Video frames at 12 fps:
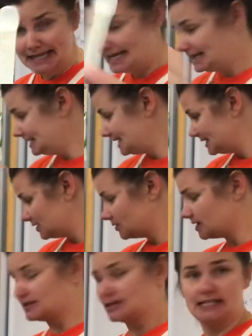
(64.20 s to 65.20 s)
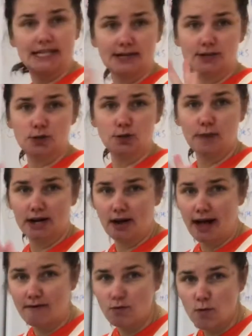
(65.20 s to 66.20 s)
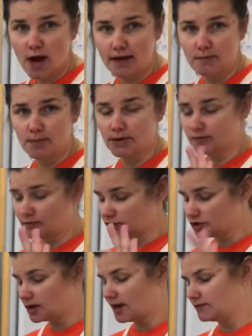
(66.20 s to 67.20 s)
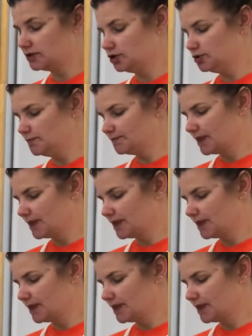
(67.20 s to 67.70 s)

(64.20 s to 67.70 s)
and they tend to go down the sink. So you might not have a 1, but you'll for sure have a 2.